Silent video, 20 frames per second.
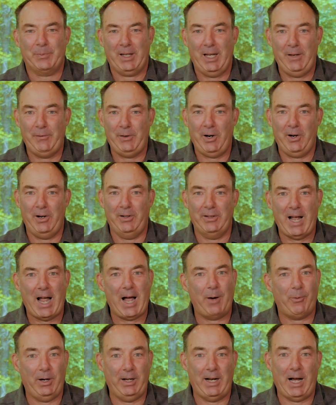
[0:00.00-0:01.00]
if you heard
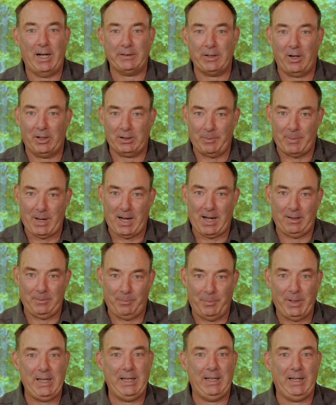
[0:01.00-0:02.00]
that one, I talked
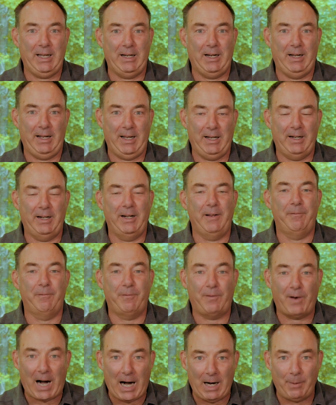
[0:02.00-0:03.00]
about being in an
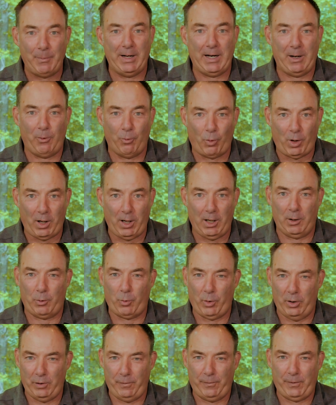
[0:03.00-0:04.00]
environment at work
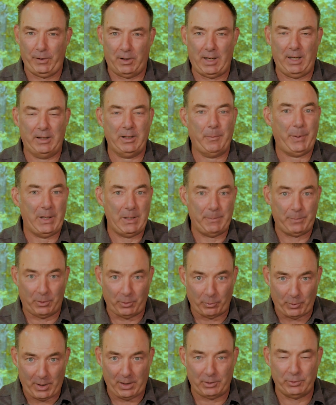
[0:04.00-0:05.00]
where you feel like the people
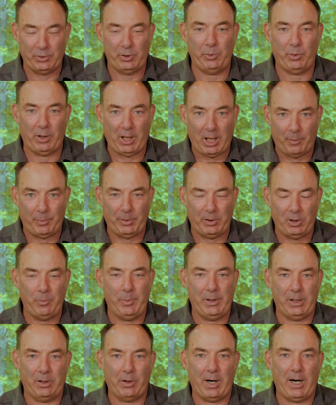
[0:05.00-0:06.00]
around you are helping you
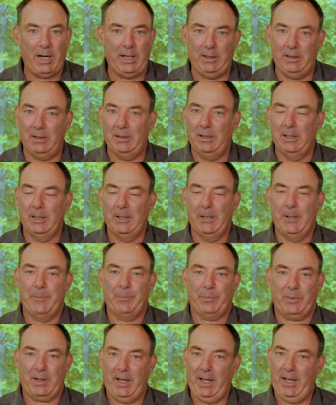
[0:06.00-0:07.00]
be great.
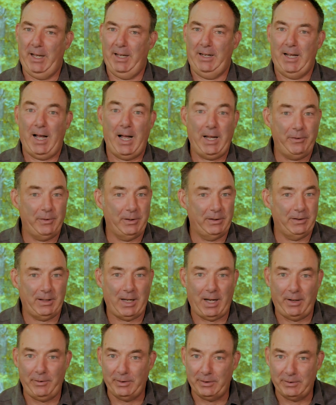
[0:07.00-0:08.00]
And I
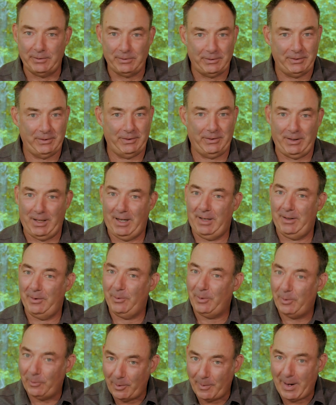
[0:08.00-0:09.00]

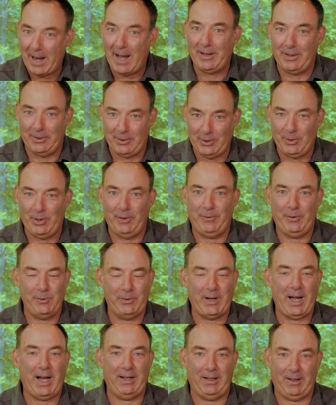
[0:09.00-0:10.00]
reminded you, if you've
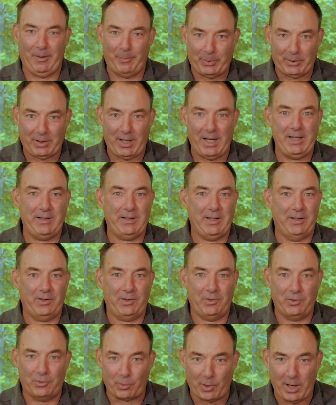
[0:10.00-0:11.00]
got a place
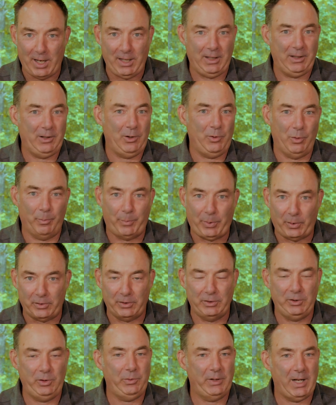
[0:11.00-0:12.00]
that's draining you and
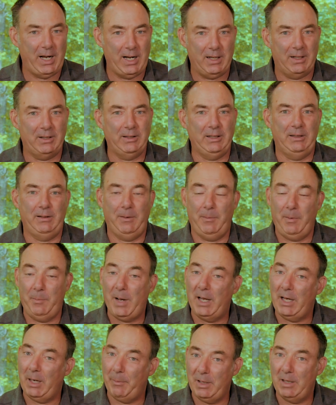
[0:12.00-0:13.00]
pulling you down, and it
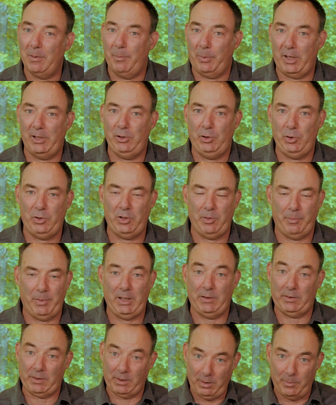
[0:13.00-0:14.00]
may not be the place you should
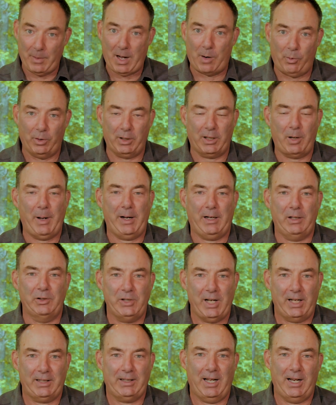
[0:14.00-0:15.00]
be, so you might want to go back and
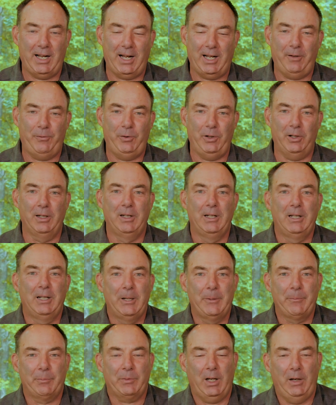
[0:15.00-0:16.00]
check that out if
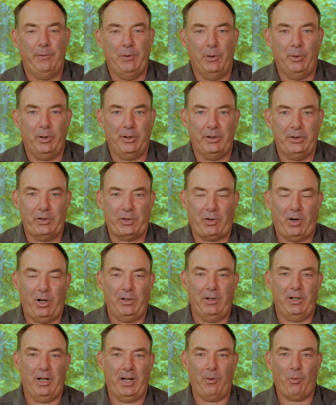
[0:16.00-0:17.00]
you're really
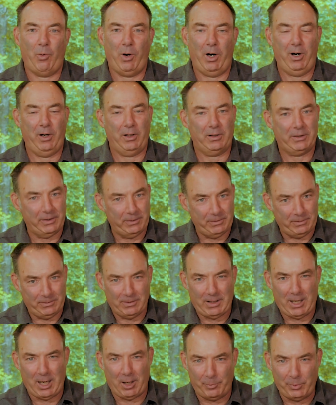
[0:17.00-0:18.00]
struggling at work, to
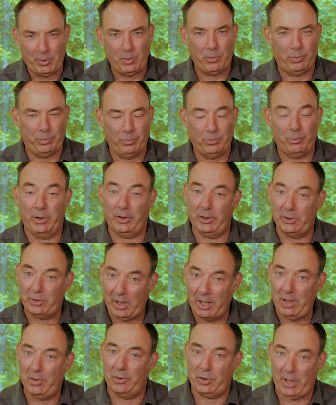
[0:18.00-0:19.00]
help you really
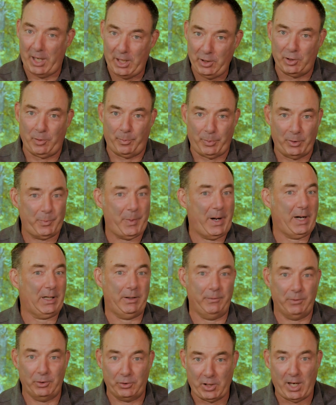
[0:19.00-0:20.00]
either change your
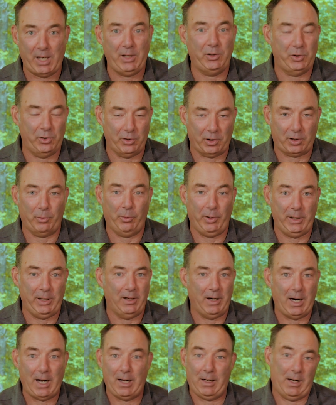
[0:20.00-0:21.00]
perspective or change your
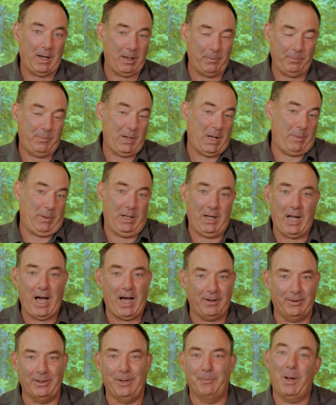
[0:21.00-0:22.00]
career. Maybe
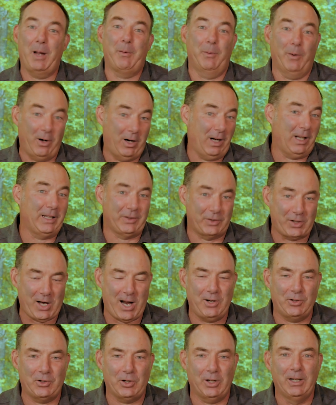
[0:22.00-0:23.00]
or at least
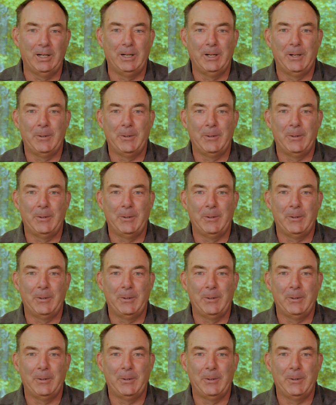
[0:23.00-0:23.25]
change your